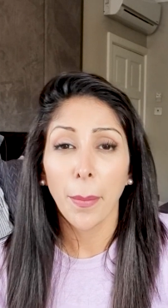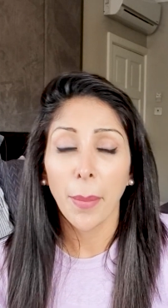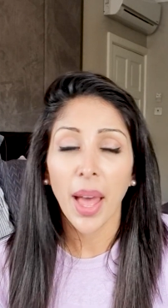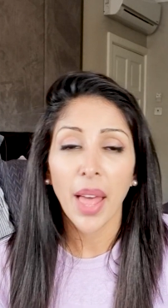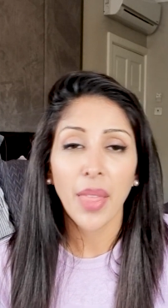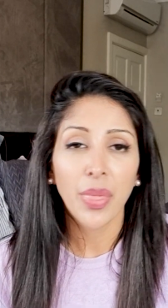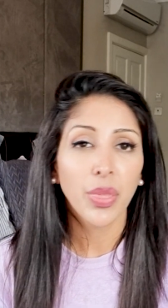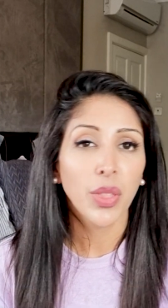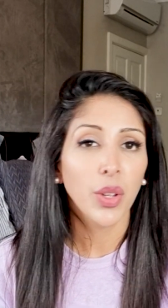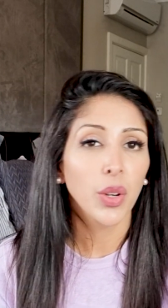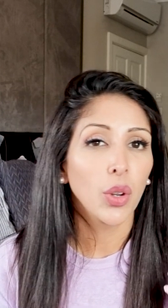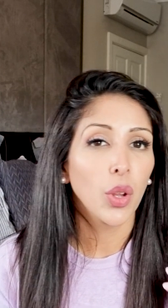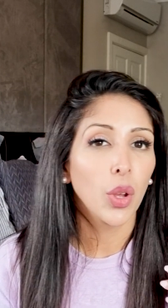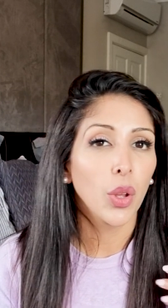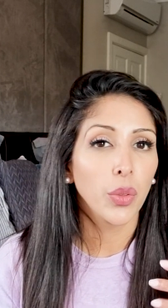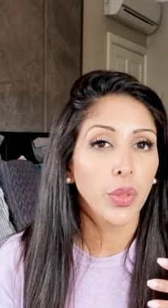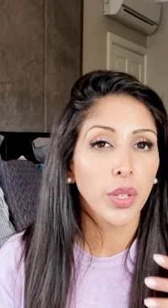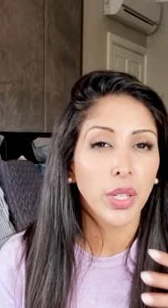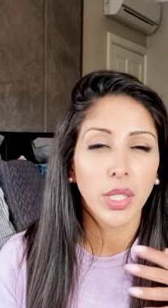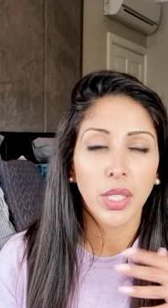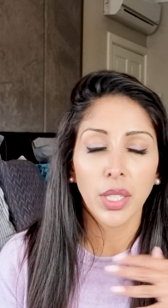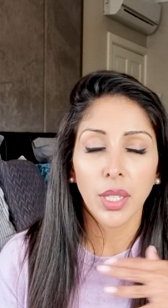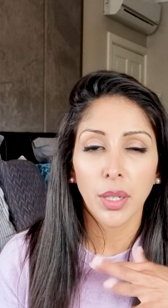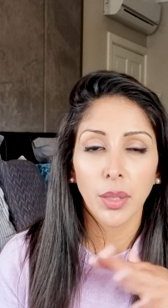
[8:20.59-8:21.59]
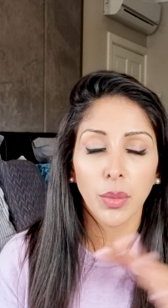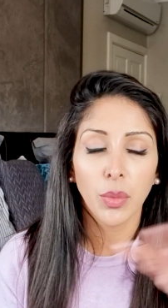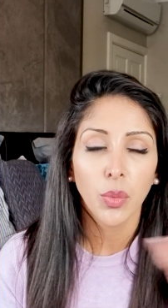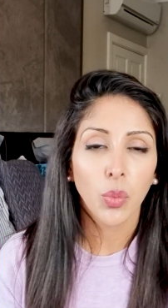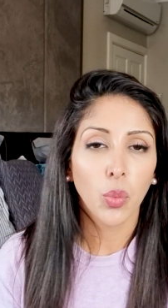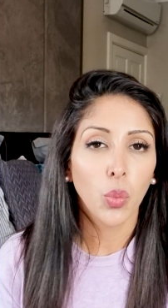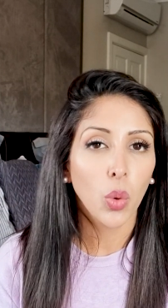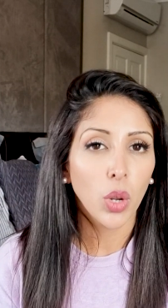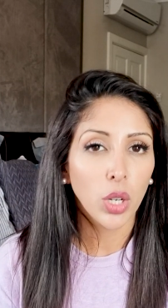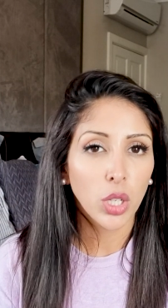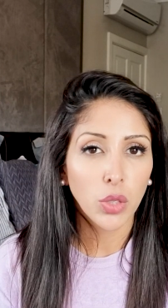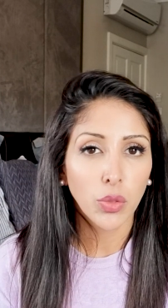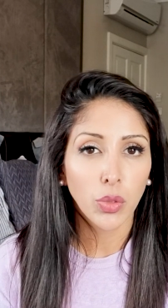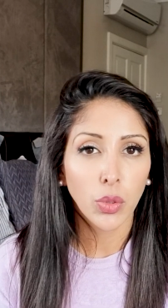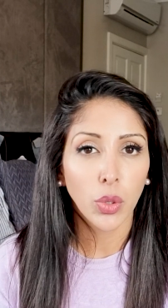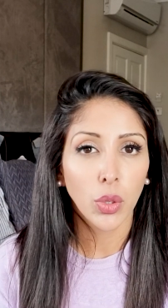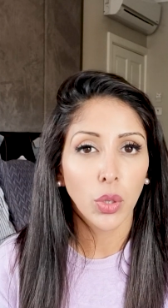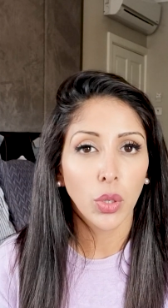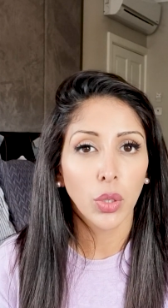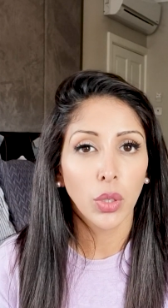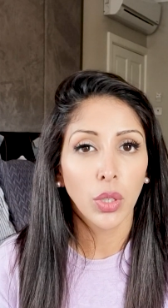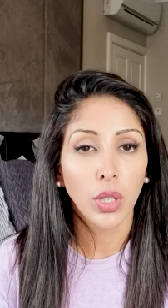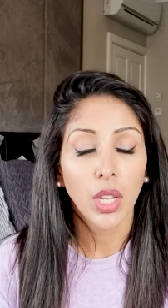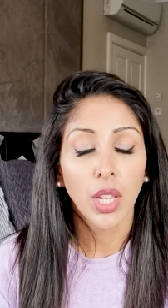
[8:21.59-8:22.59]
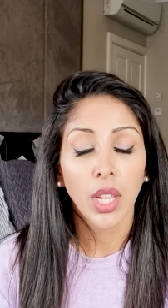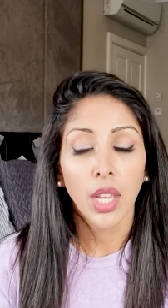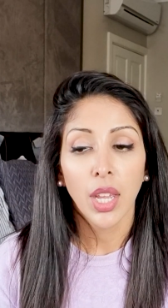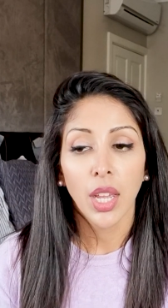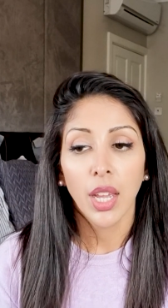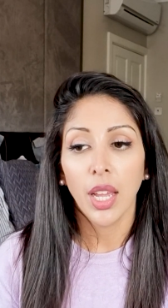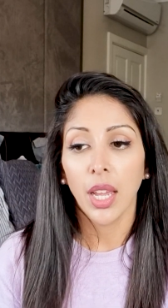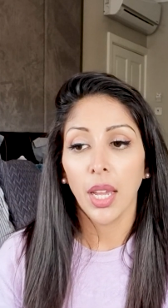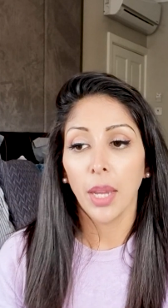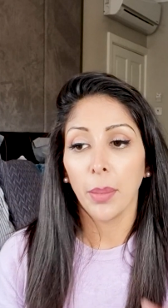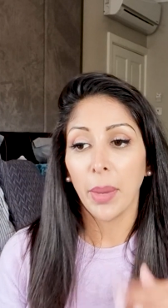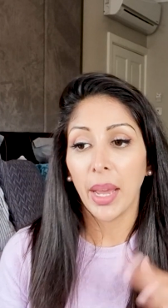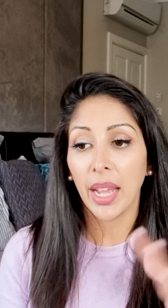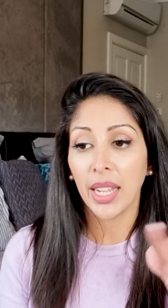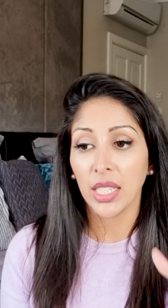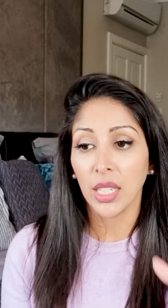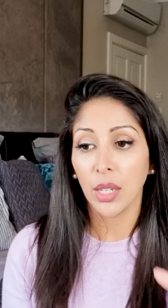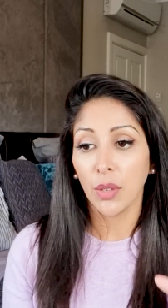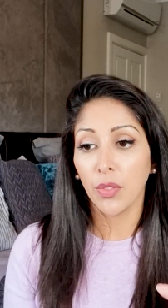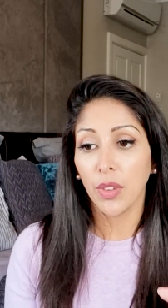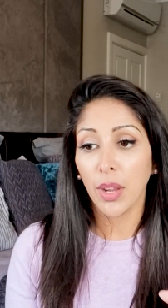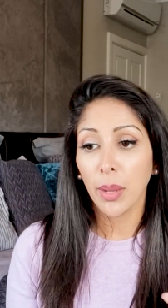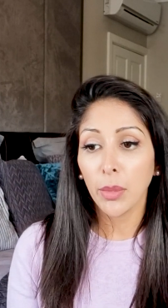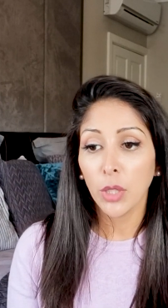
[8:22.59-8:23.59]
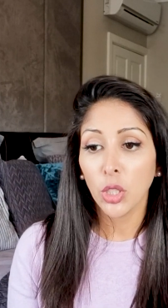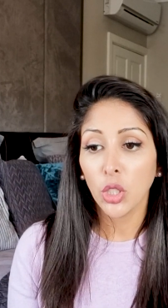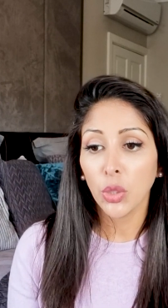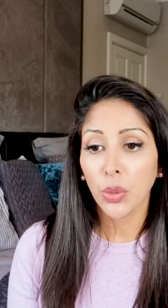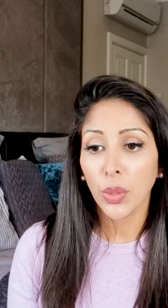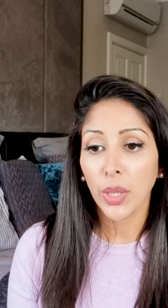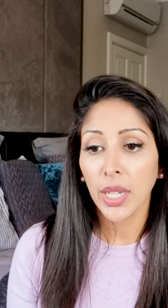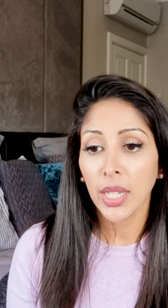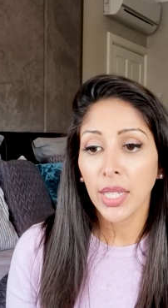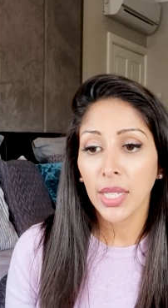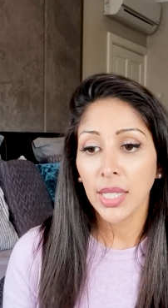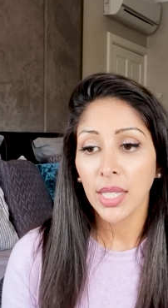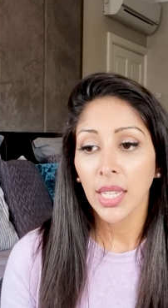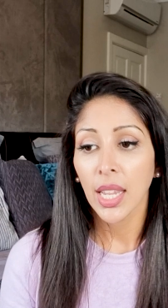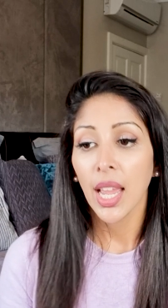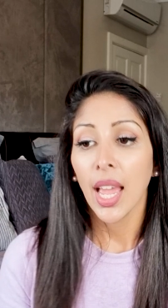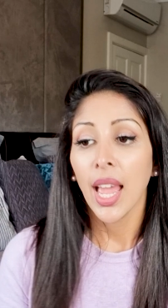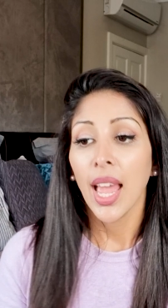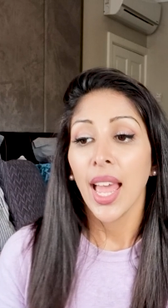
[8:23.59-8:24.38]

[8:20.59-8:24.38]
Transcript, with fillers: Panthenol, these are wonderful um, anti-inflammatories.